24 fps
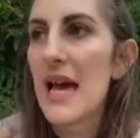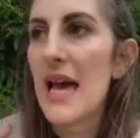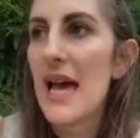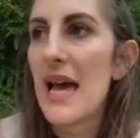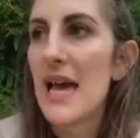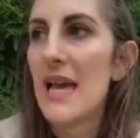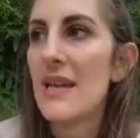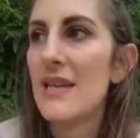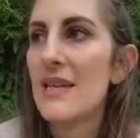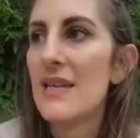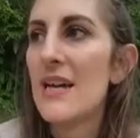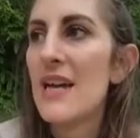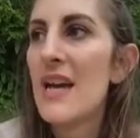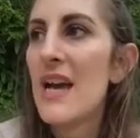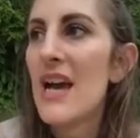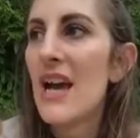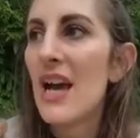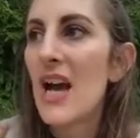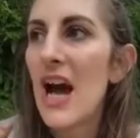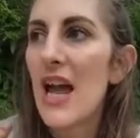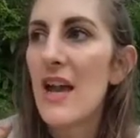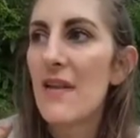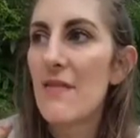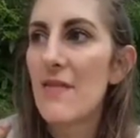and
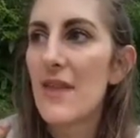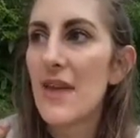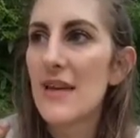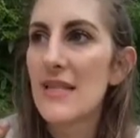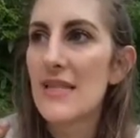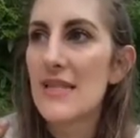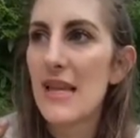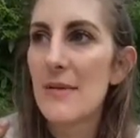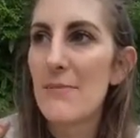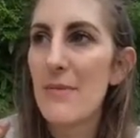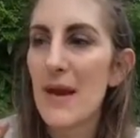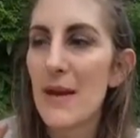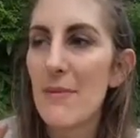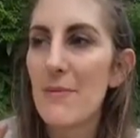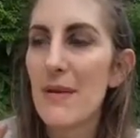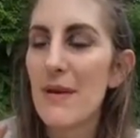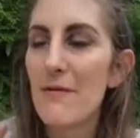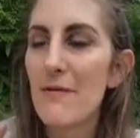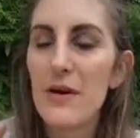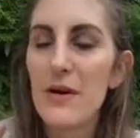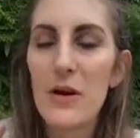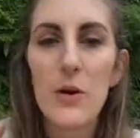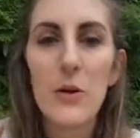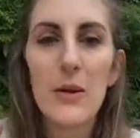kind of things that make me
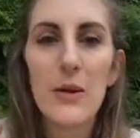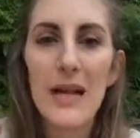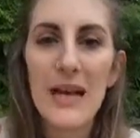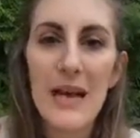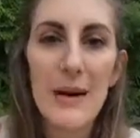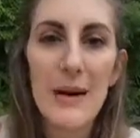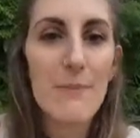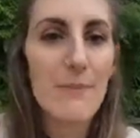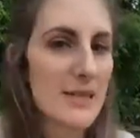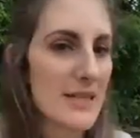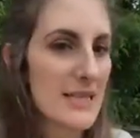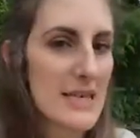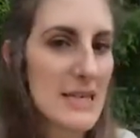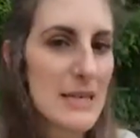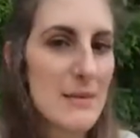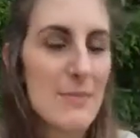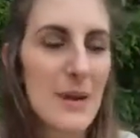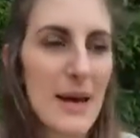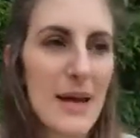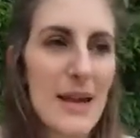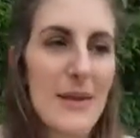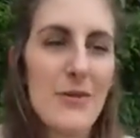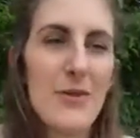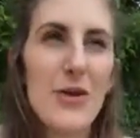feel like I'm busy,
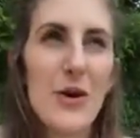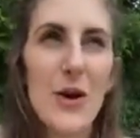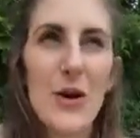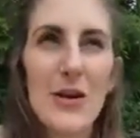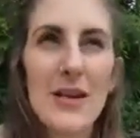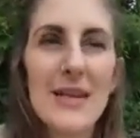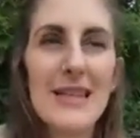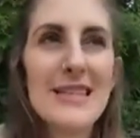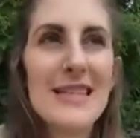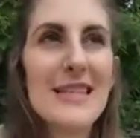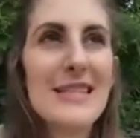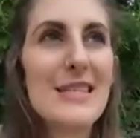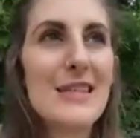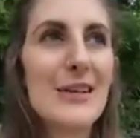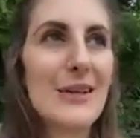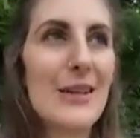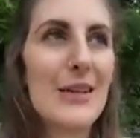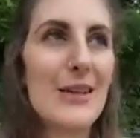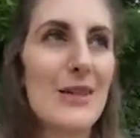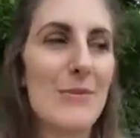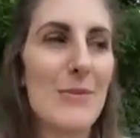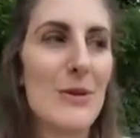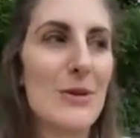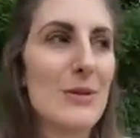but not
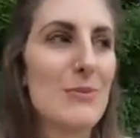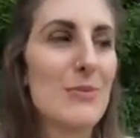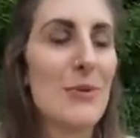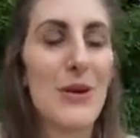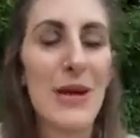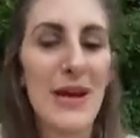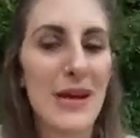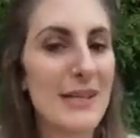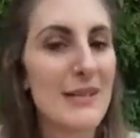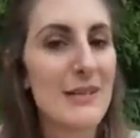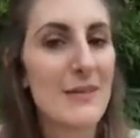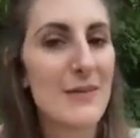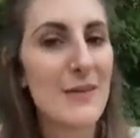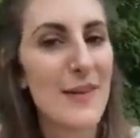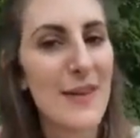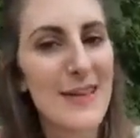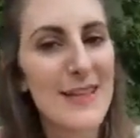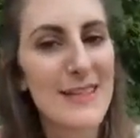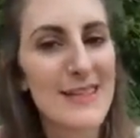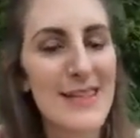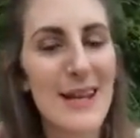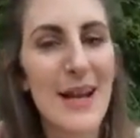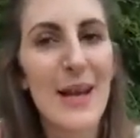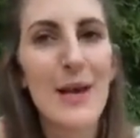necessarily the most productive
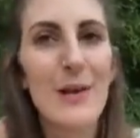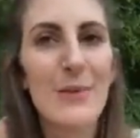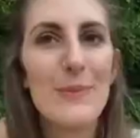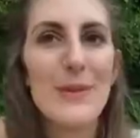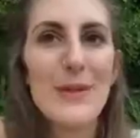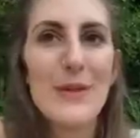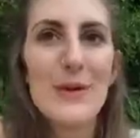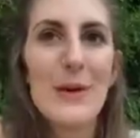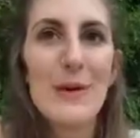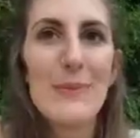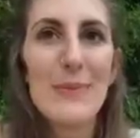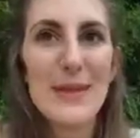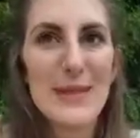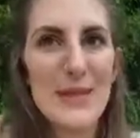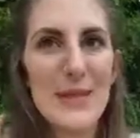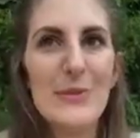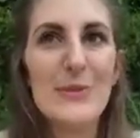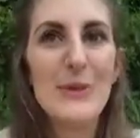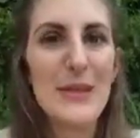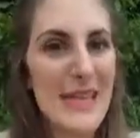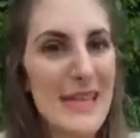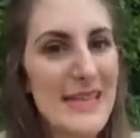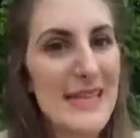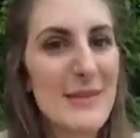things that I could be doing, but
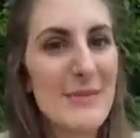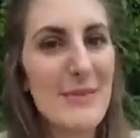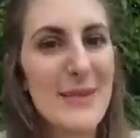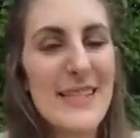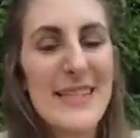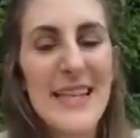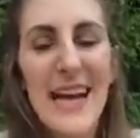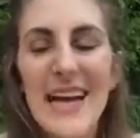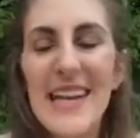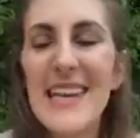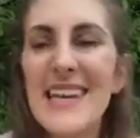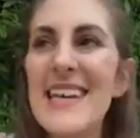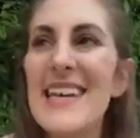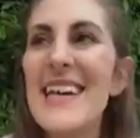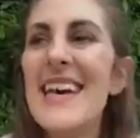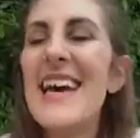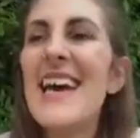still need to be done.